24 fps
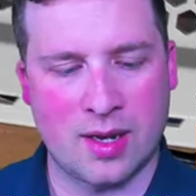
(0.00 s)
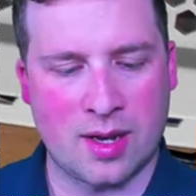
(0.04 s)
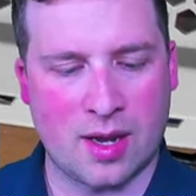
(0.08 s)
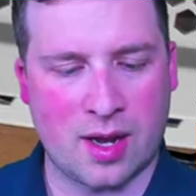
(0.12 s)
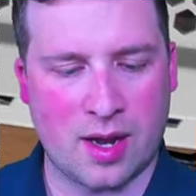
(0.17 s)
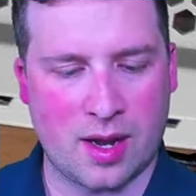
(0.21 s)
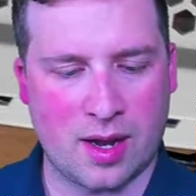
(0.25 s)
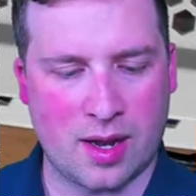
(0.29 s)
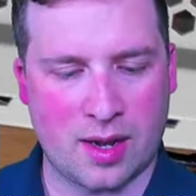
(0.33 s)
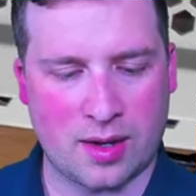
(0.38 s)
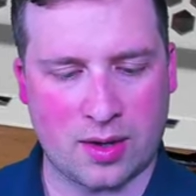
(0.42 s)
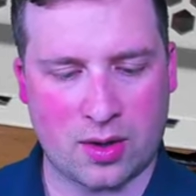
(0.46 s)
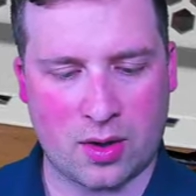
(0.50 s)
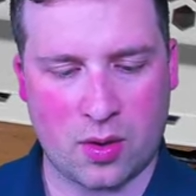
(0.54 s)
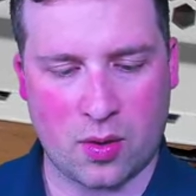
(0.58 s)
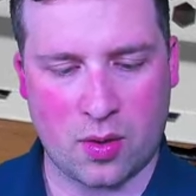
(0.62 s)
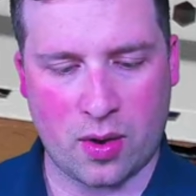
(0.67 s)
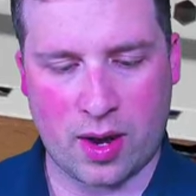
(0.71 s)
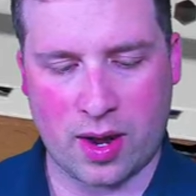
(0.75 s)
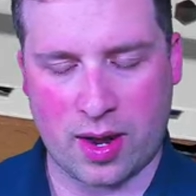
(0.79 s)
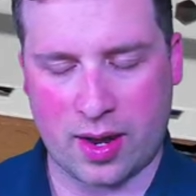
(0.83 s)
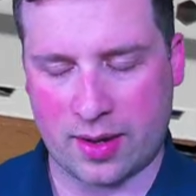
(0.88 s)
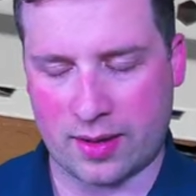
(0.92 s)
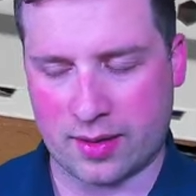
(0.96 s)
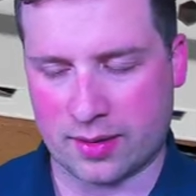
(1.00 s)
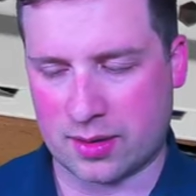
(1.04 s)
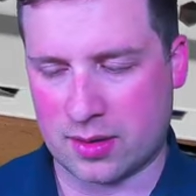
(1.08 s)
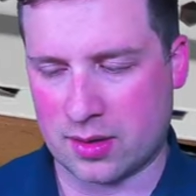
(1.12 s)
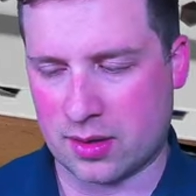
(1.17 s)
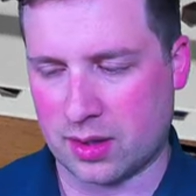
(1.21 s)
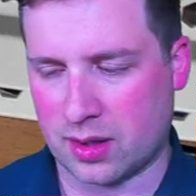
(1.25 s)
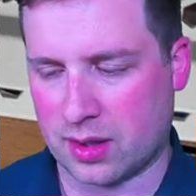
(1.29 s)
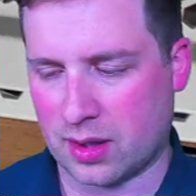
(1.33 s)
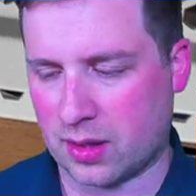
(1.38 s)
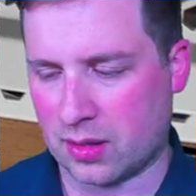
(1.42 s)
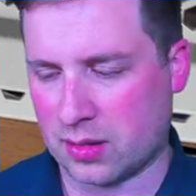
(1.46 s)
Uh, go ahead and
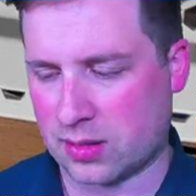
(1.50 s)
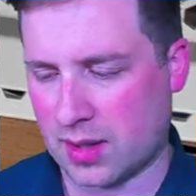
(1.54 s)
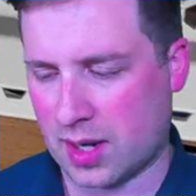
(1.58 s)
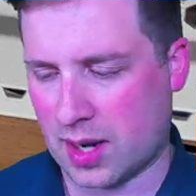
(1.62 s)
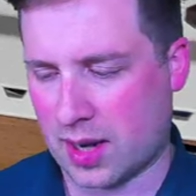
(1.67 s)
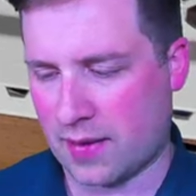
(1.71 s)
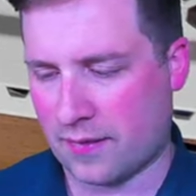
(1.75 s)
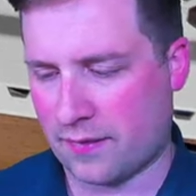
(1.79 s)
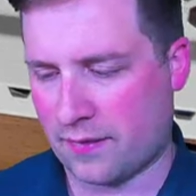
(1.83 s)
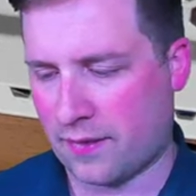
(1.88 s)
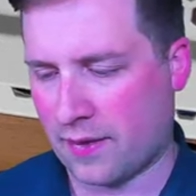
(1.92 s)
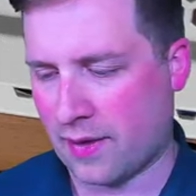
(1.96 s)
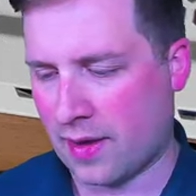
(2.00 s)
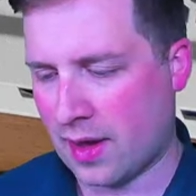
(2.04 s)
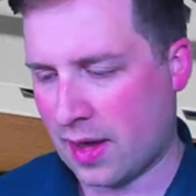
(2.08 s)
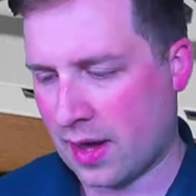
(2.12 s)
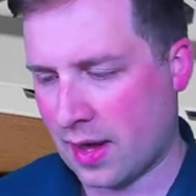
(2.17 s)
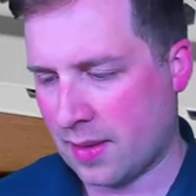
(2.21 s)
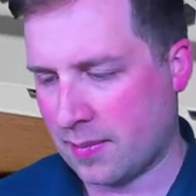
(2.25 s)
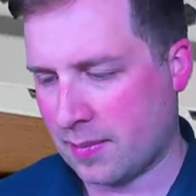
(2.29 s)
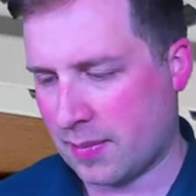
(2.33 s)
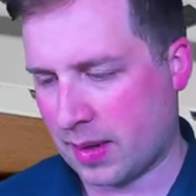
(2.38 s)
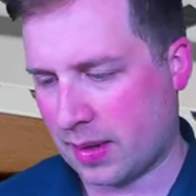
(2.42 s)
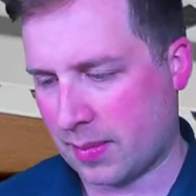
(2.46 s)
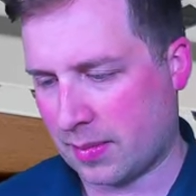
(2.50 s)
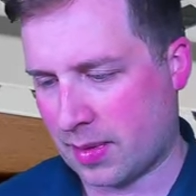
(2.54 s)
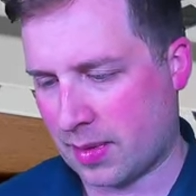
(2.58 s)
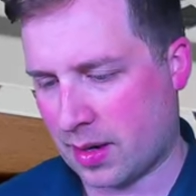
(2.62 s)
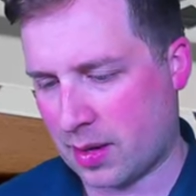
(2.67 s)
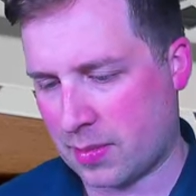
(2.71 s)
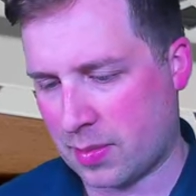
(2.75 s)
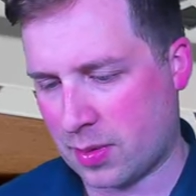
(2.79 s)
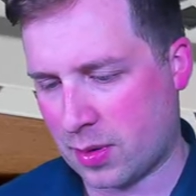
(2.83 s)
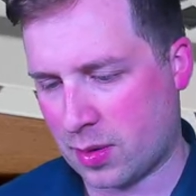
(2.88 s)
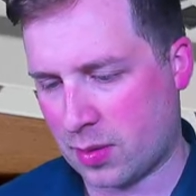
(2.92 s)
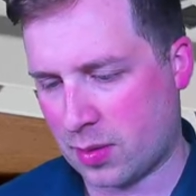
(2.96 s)
clean those off bing,
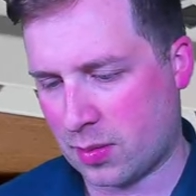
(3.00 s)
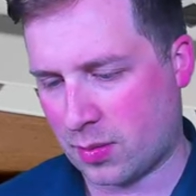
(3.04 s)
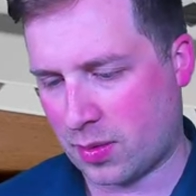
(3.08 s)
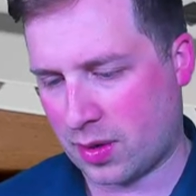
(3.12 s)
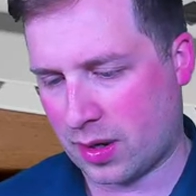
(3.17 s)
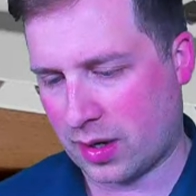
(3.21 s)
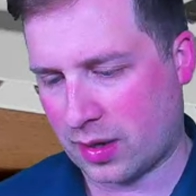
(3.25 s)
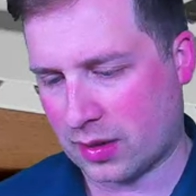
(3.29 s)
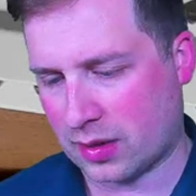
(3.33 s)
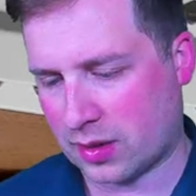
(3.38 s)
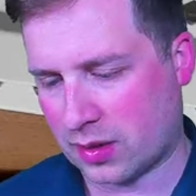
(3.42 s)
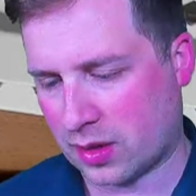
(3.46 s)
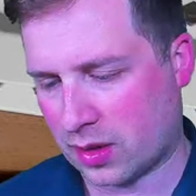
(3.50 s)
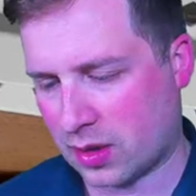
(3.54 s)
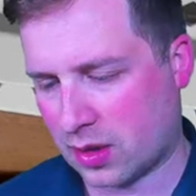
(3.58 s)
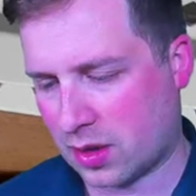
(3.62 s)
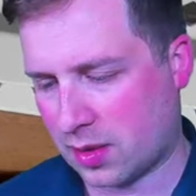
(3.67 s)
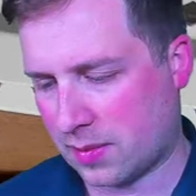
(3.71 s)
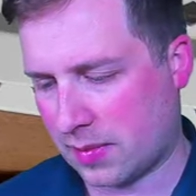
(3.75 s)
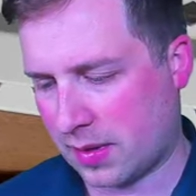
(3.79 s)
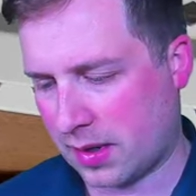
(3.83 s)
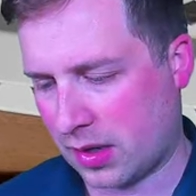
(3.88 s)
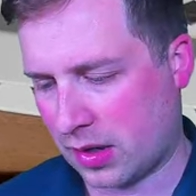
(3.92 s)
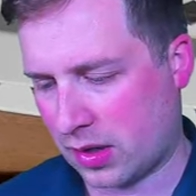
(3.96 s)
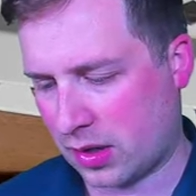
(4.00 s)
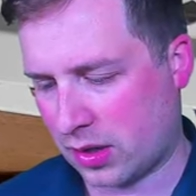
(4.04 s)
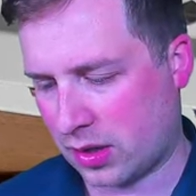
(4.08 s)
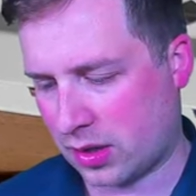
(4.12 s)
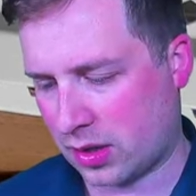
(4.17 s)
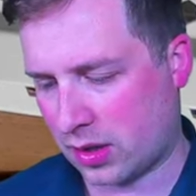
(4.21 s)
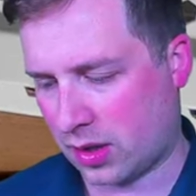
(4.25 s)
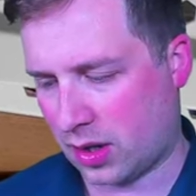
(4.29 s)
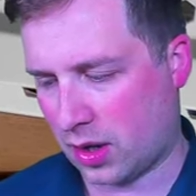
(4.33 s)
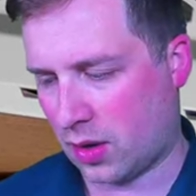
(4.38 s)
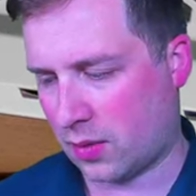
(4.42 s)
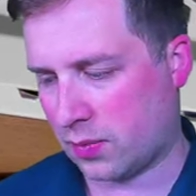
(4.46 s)
bada, boom, reinsert them, and you're good
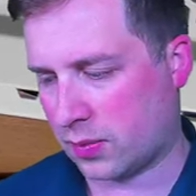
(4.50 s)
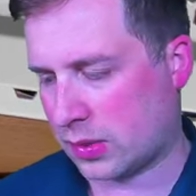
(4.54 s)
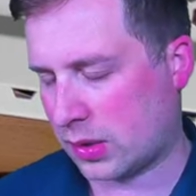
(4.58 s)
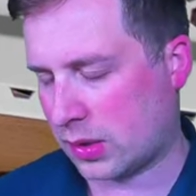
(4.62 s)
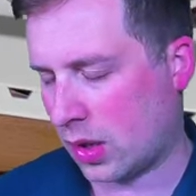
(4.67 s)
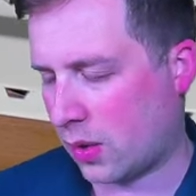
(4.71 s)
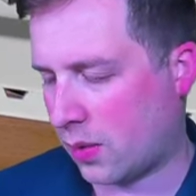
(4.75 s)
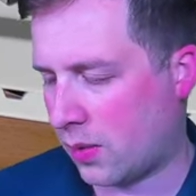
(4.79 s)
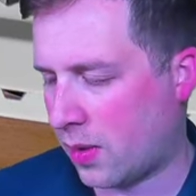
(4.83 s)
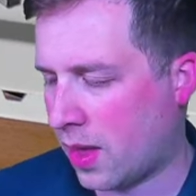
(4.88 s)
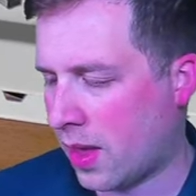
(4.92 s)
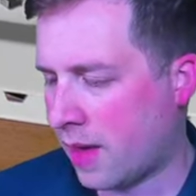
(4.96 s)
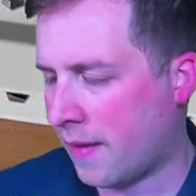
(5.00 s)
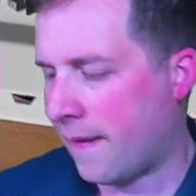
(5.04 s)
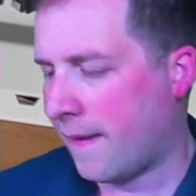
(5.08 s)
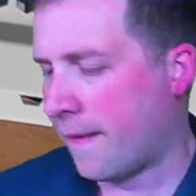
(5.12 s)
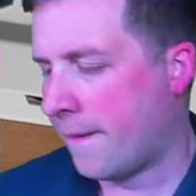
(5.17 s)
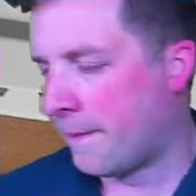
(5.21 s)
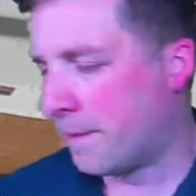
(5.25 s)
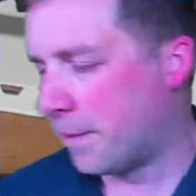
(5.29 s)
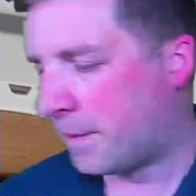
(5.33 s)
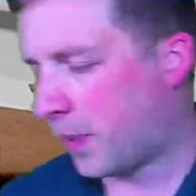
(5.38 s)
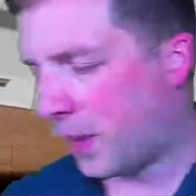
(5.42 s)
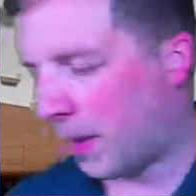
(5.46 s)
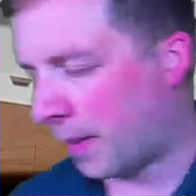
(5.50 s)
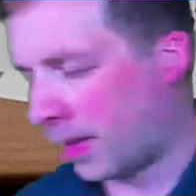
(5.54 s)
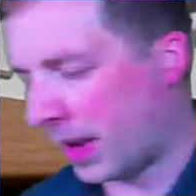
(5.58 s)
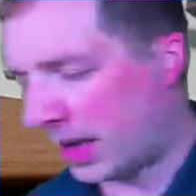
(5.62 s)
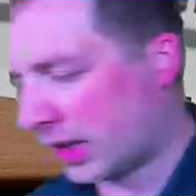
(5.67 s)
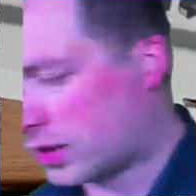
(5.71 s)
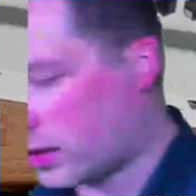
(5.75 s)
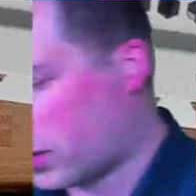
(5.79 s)
to go. So, but it makes